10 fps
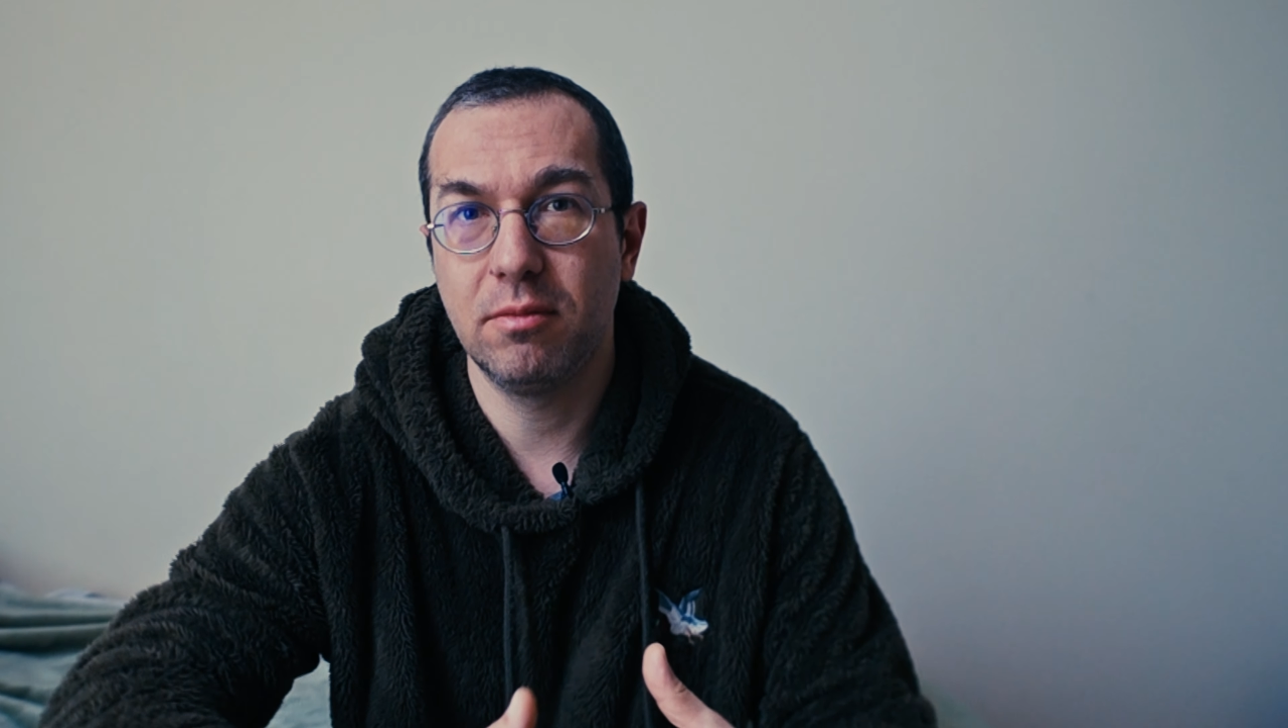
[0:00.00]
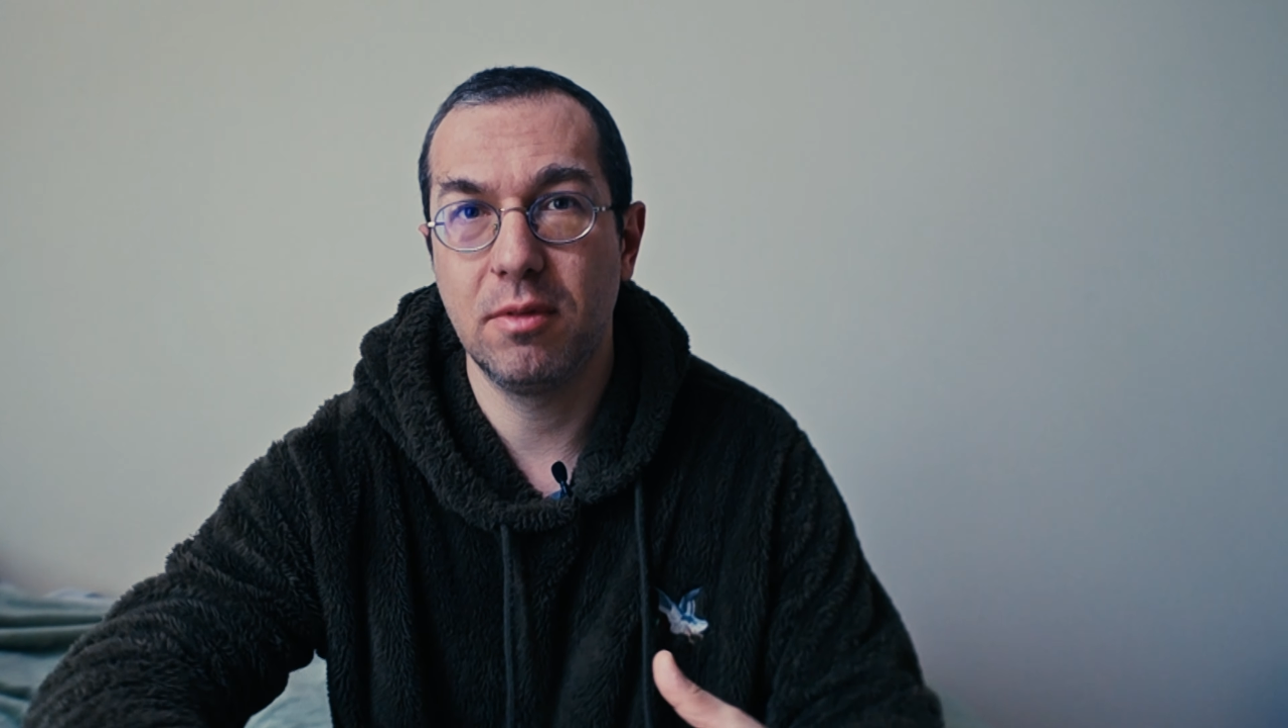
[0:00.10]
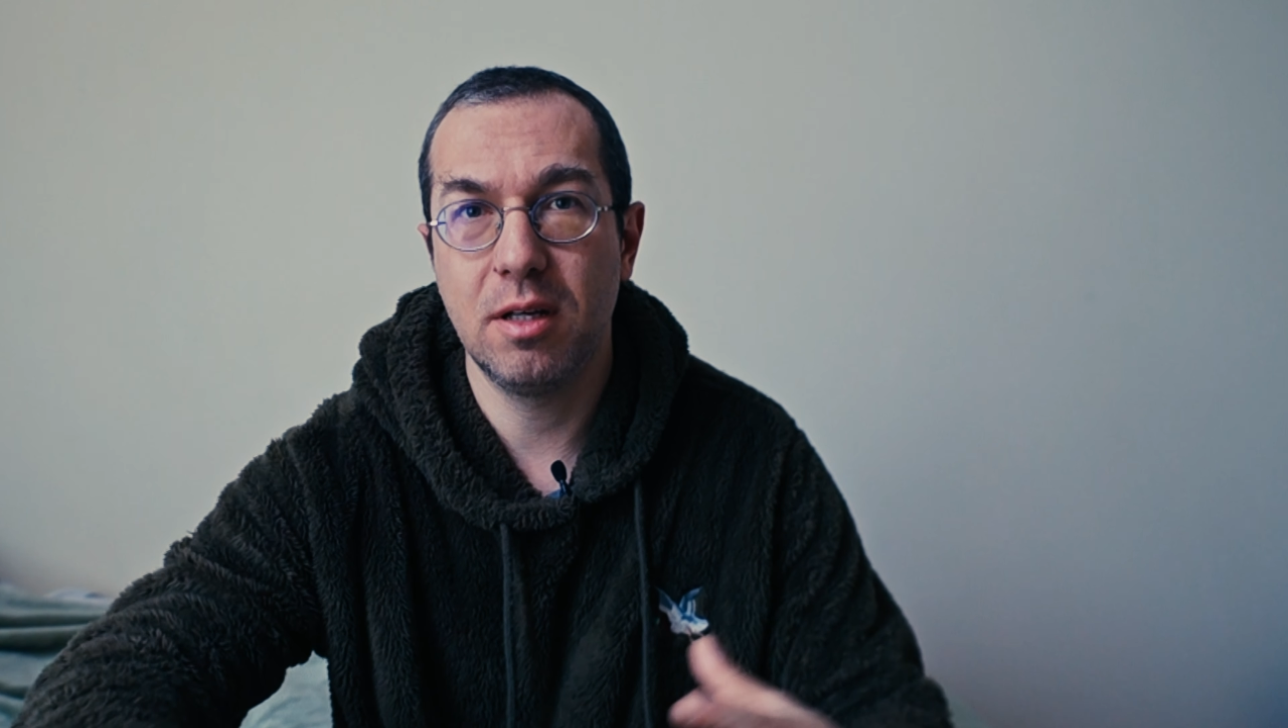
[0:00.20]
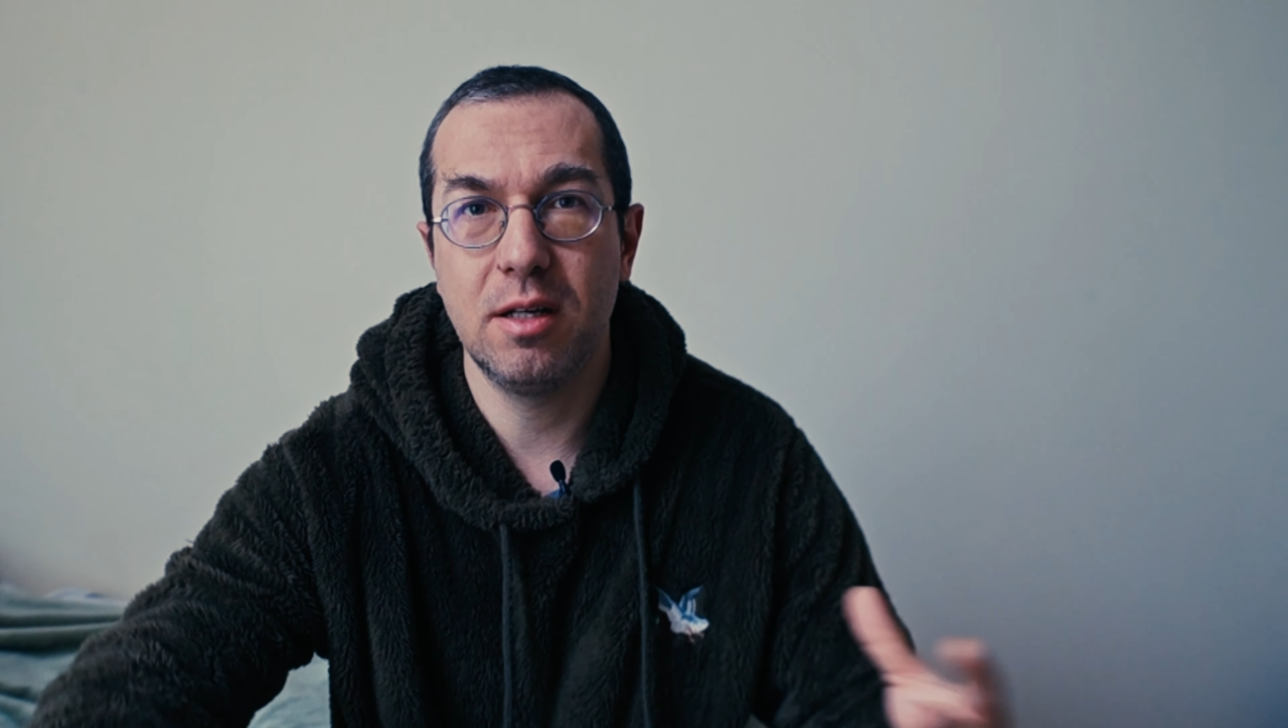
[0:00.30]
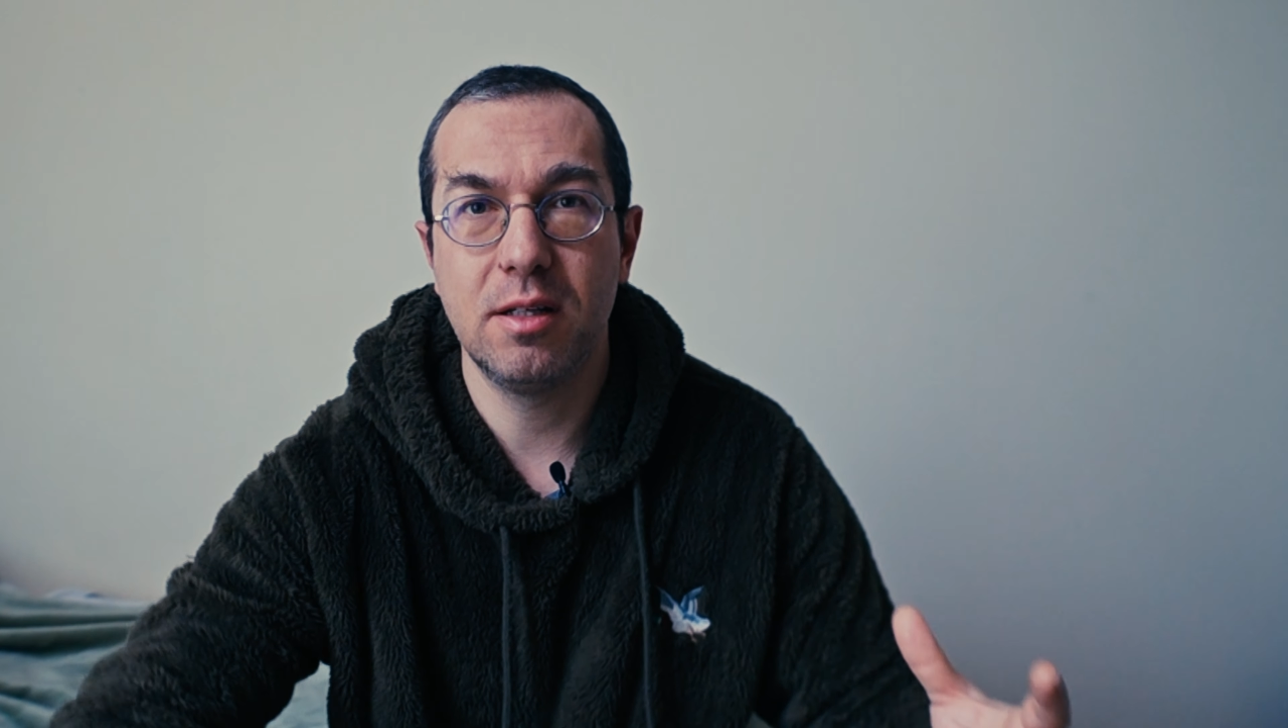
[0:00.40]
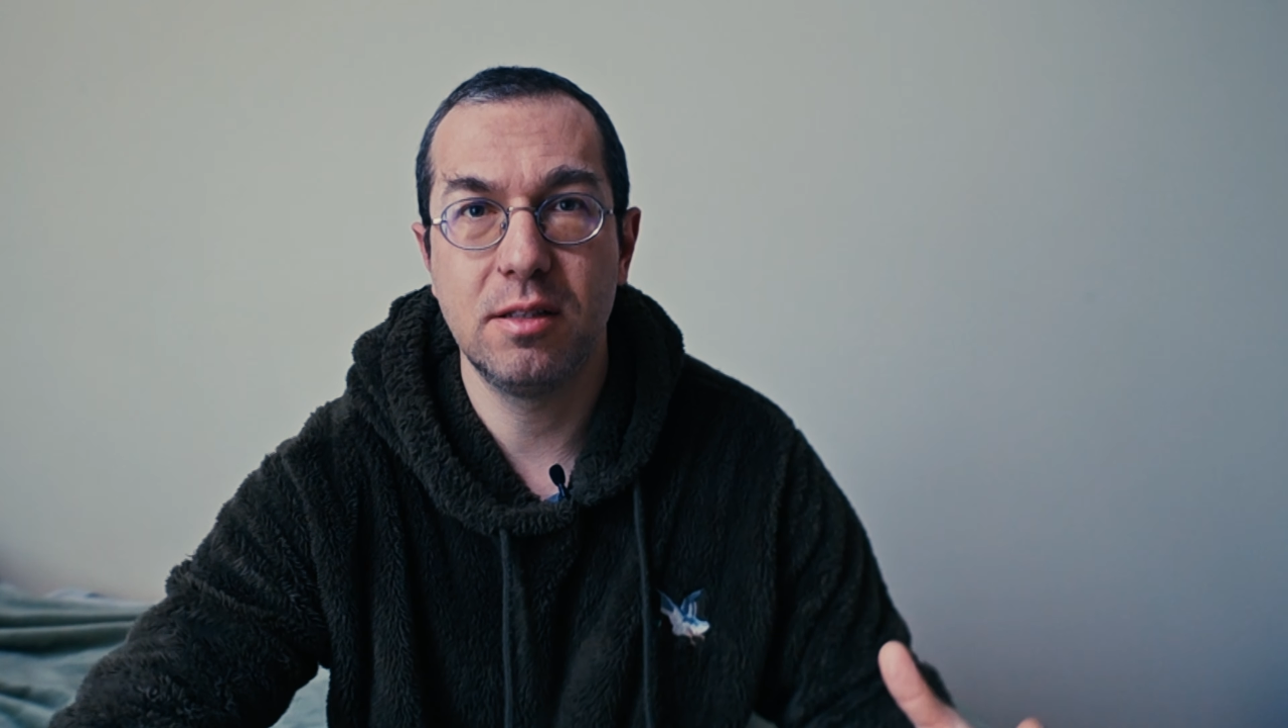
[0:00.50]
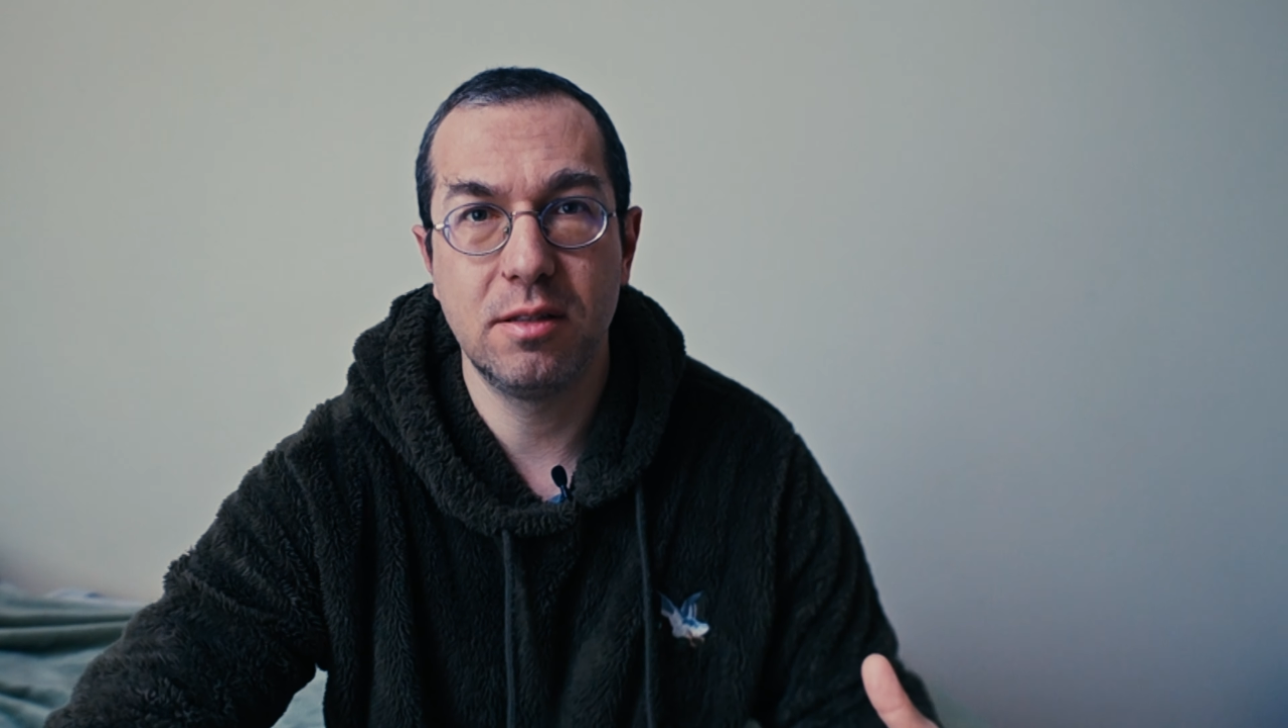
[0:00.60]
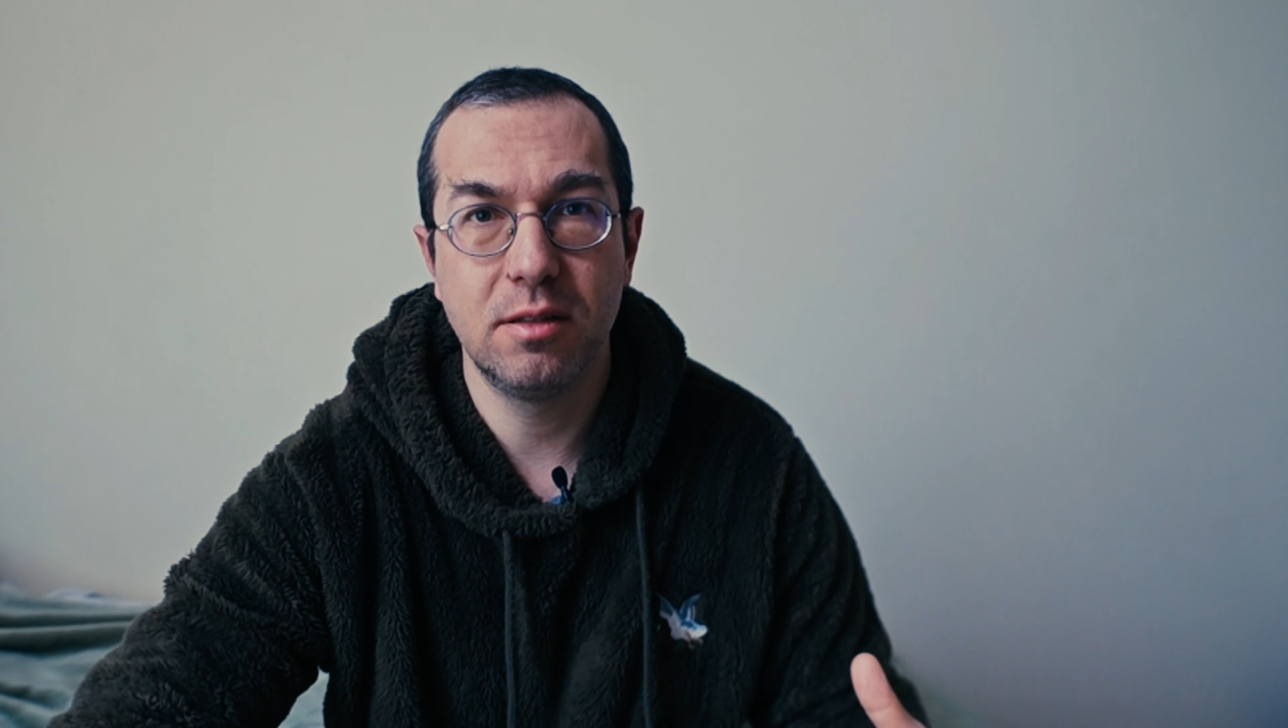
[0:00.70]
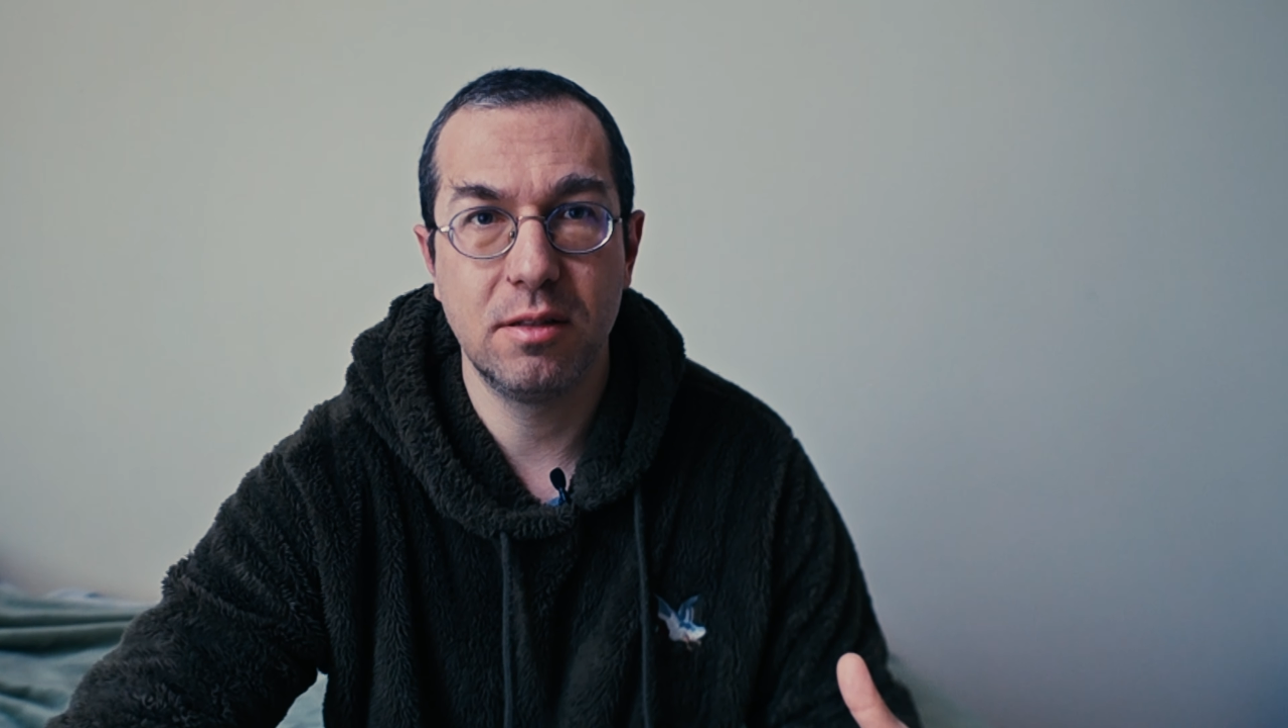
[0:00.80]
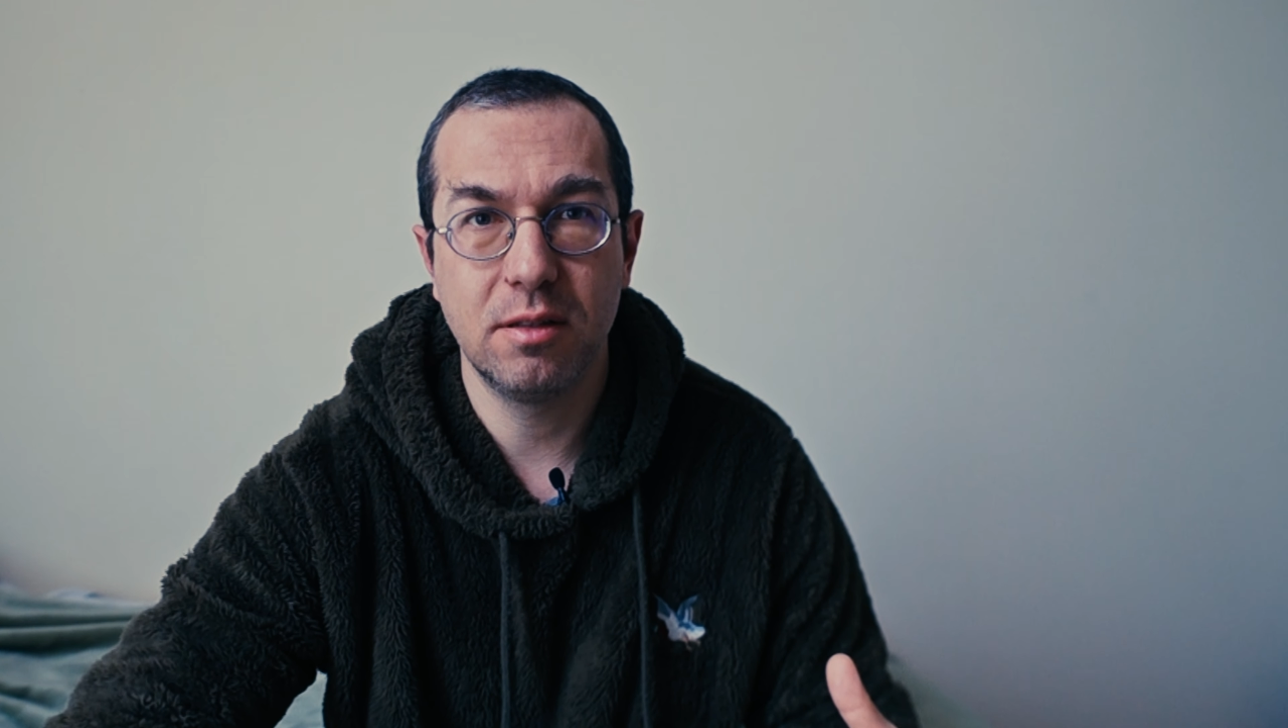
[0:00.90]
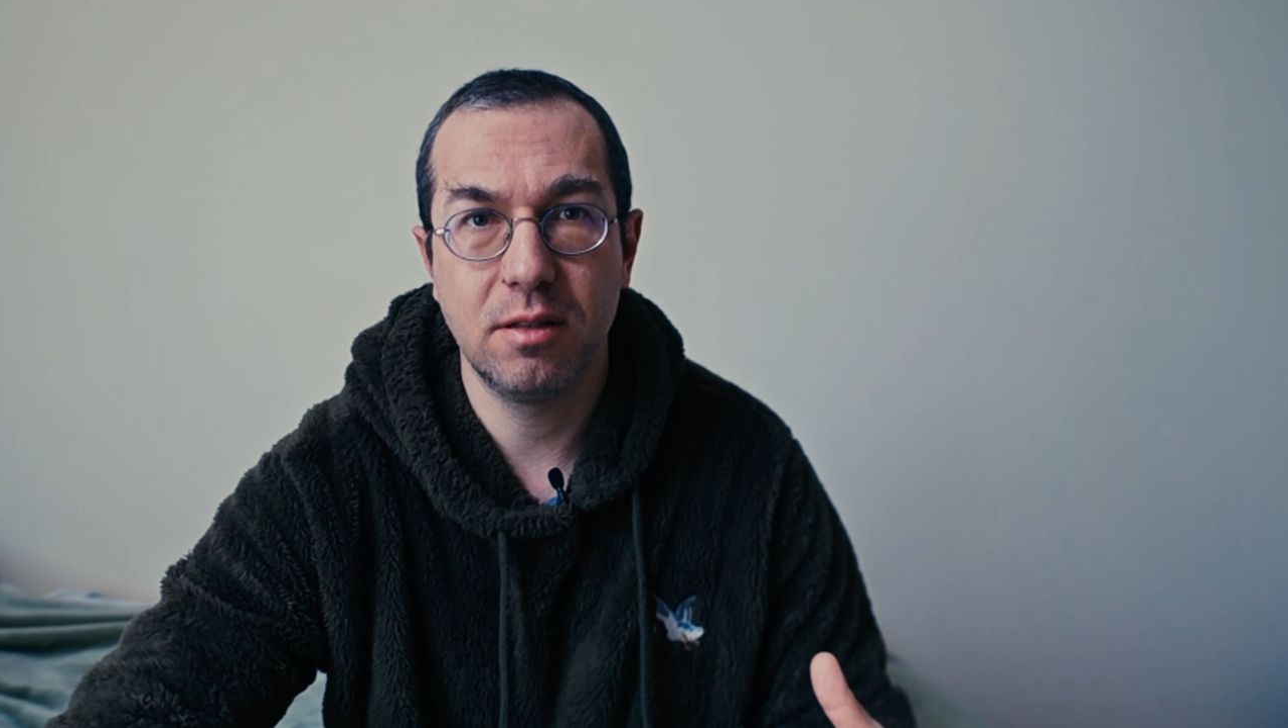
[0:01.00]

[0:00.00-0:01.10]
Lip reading: is